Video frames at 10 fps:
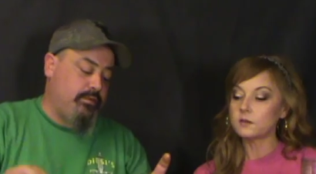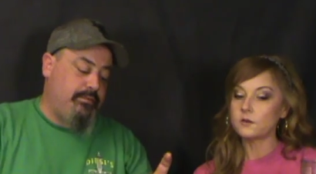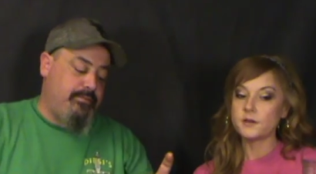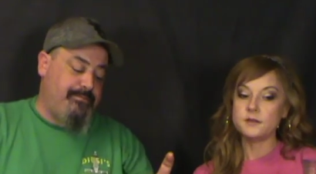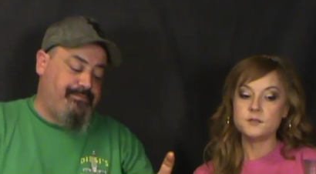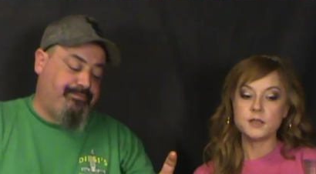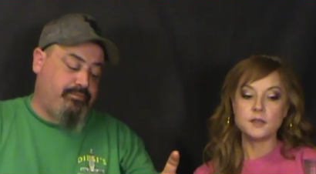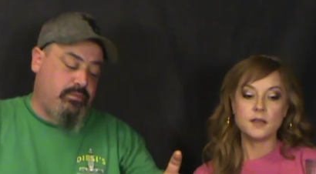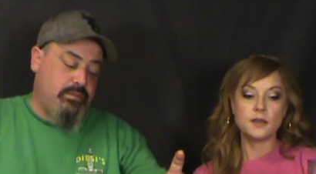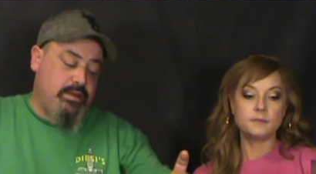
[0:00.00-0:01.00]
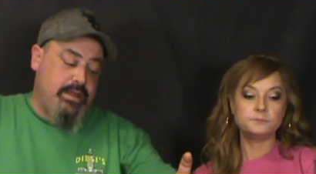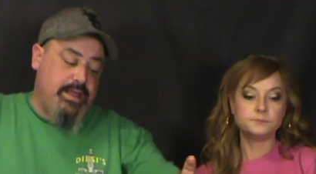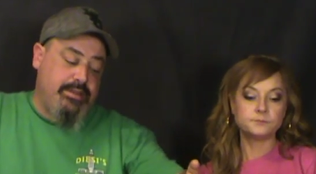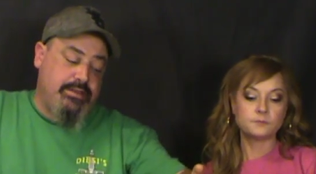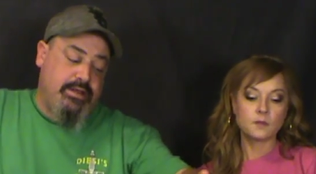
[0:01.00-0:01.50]
Speaker 1: green chili
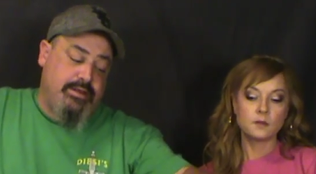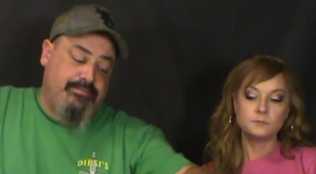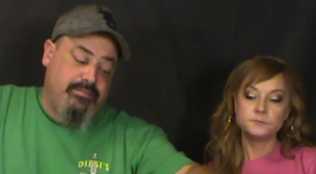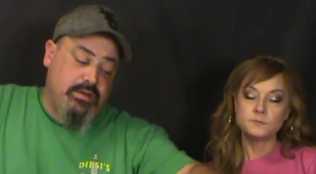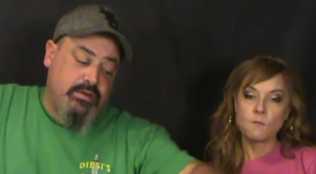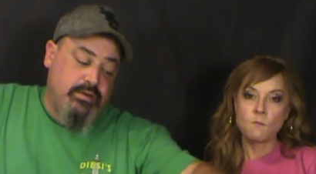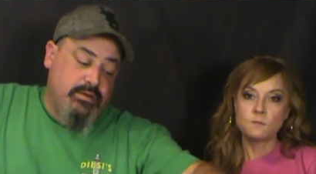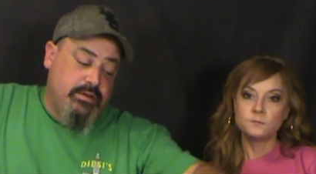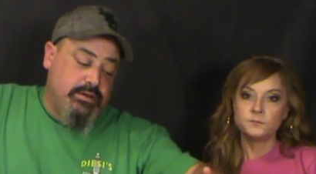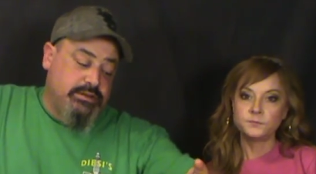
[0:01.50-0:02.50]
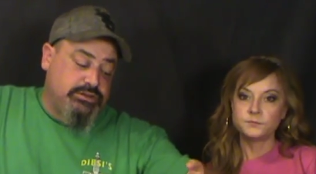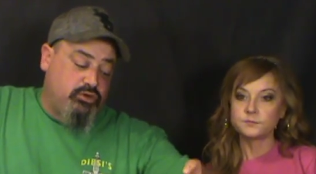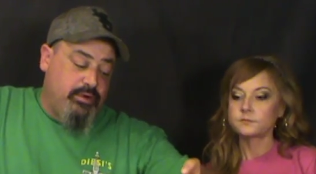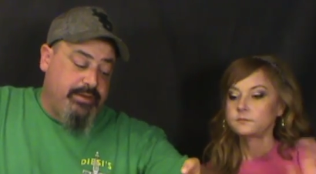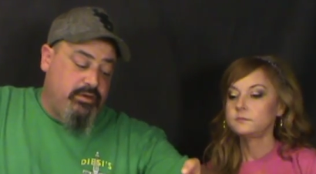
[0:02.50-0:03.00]
Speaker 2: and the
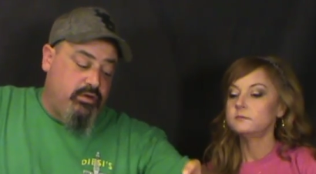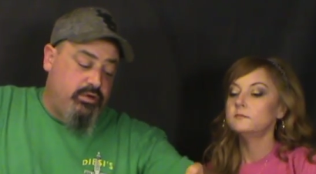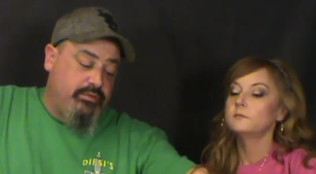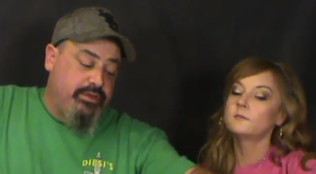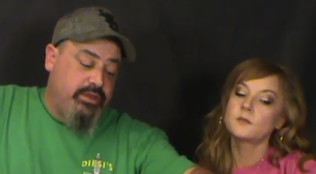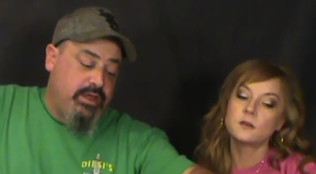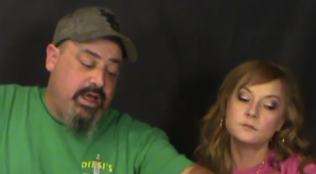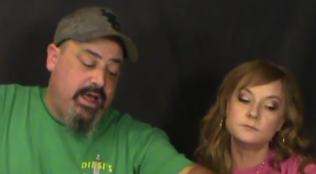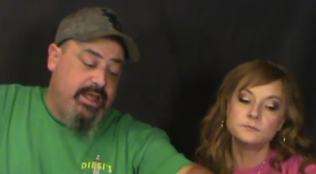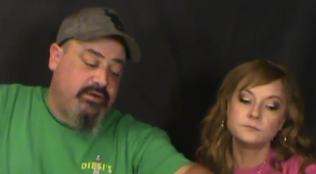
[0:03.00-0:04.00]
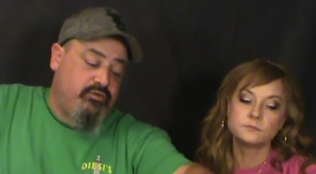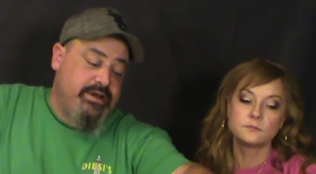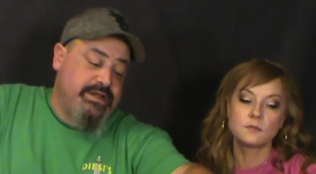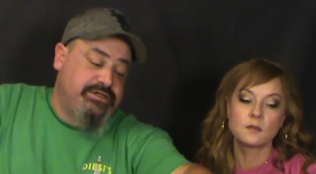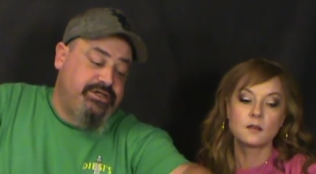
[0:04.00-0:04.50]
soybean oil with hot
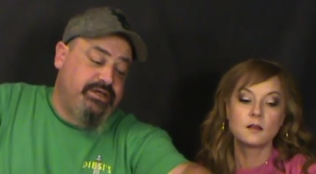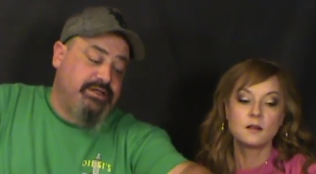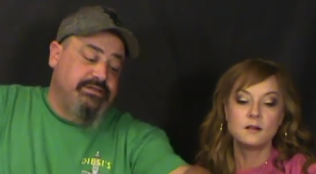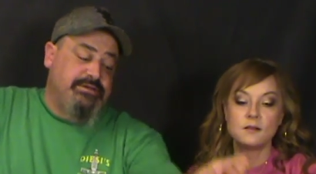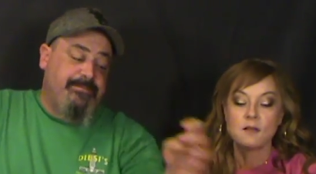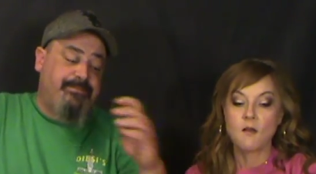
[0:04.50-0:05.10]
green chilies.